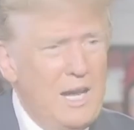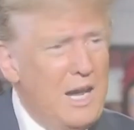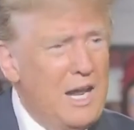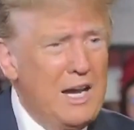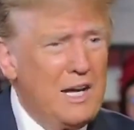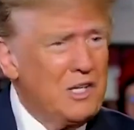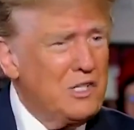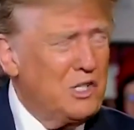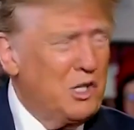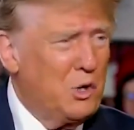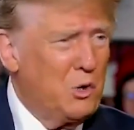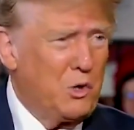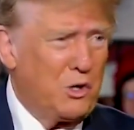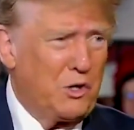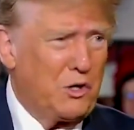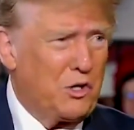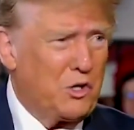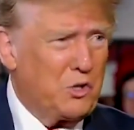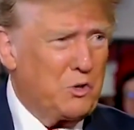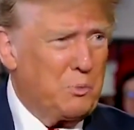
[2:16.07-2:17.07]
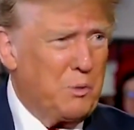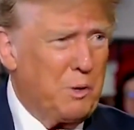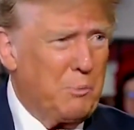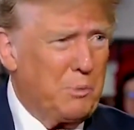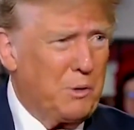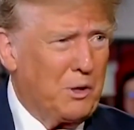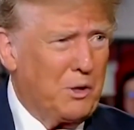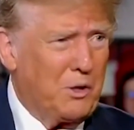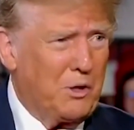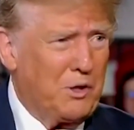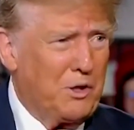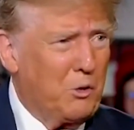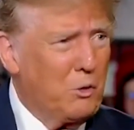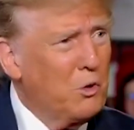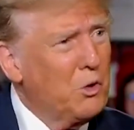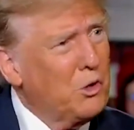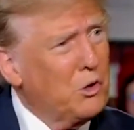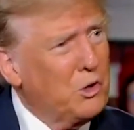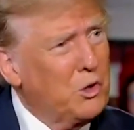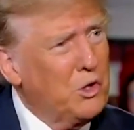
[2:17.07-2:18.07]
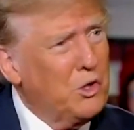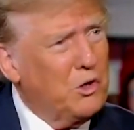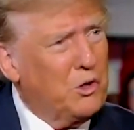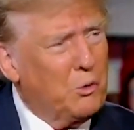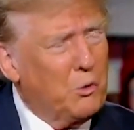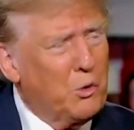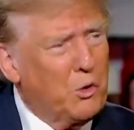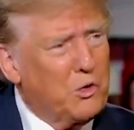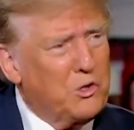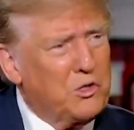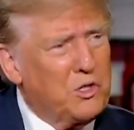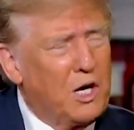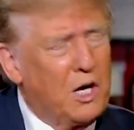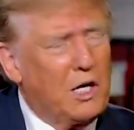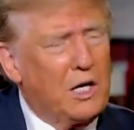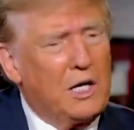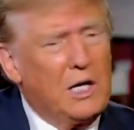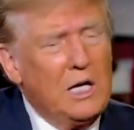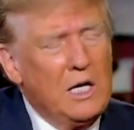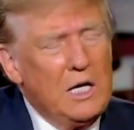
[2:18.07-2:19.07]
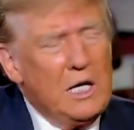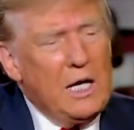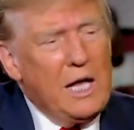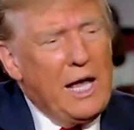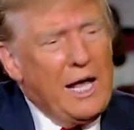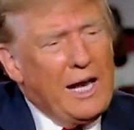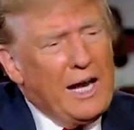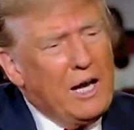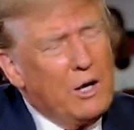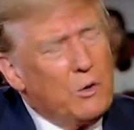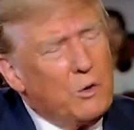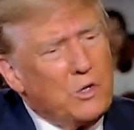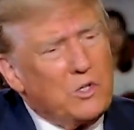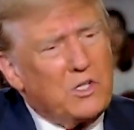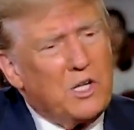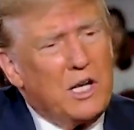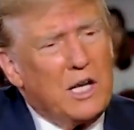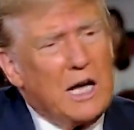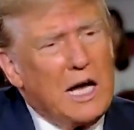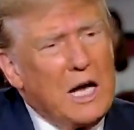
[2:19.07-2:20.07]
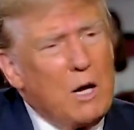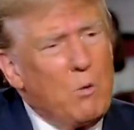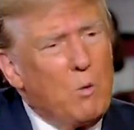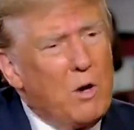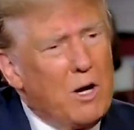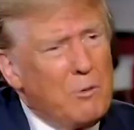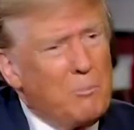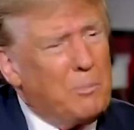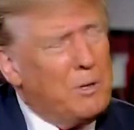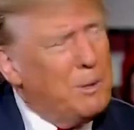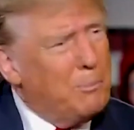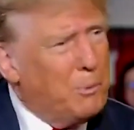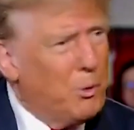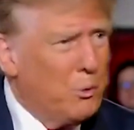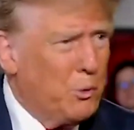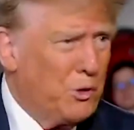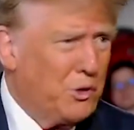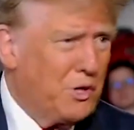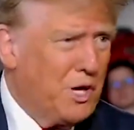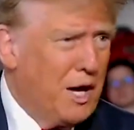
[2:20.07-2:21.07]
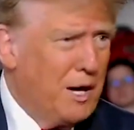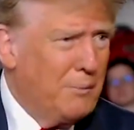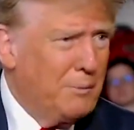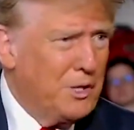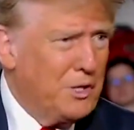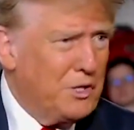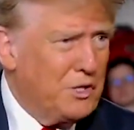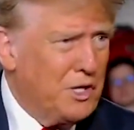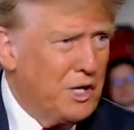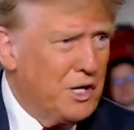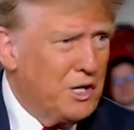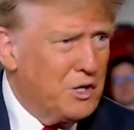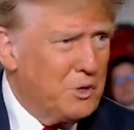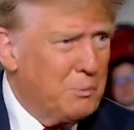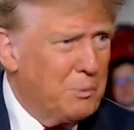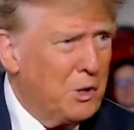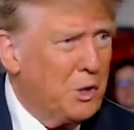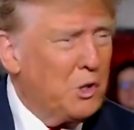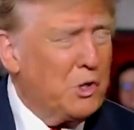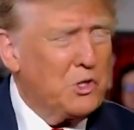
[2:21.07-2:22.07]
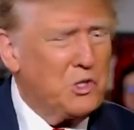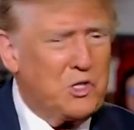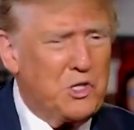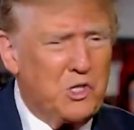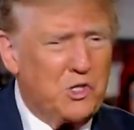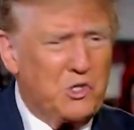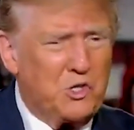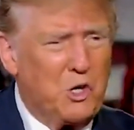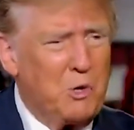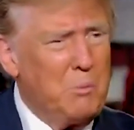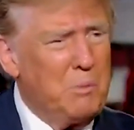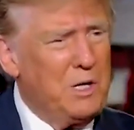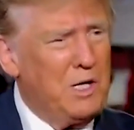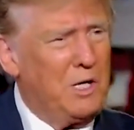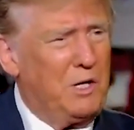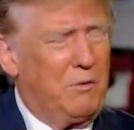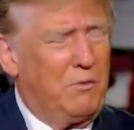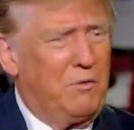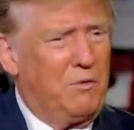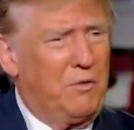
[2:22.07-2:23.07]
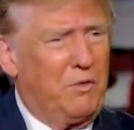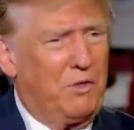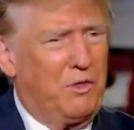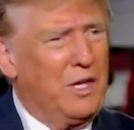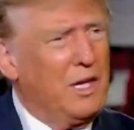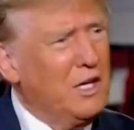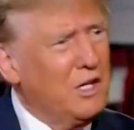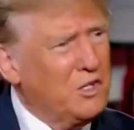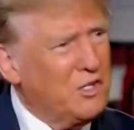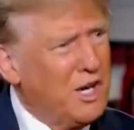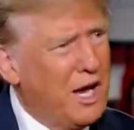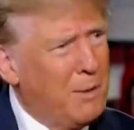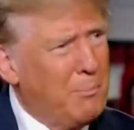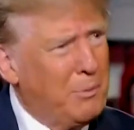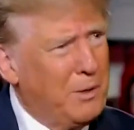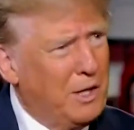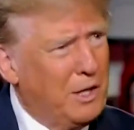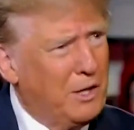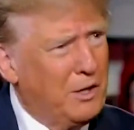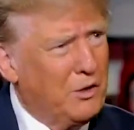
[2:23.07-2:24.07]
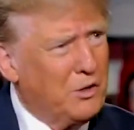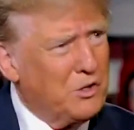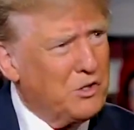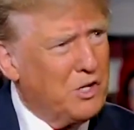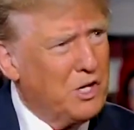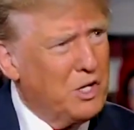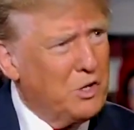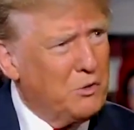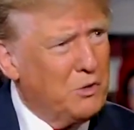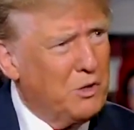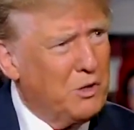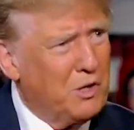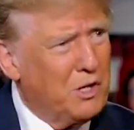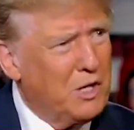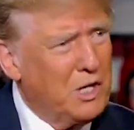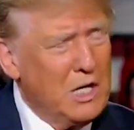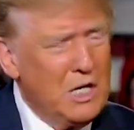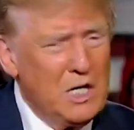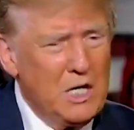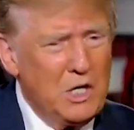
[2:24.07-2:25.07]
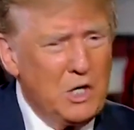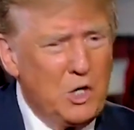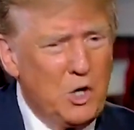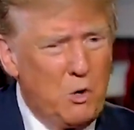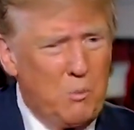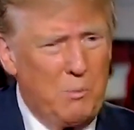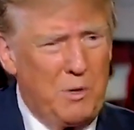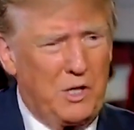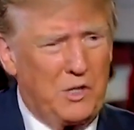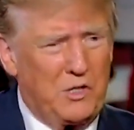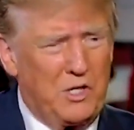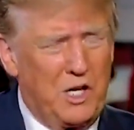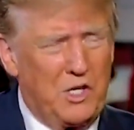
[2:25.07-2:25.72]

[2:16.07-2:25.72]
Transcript: And honestly, all of those people are good. They're all good. They're all solid. And I always say, I want people with common sense, because there's so many things happening in this country that don't make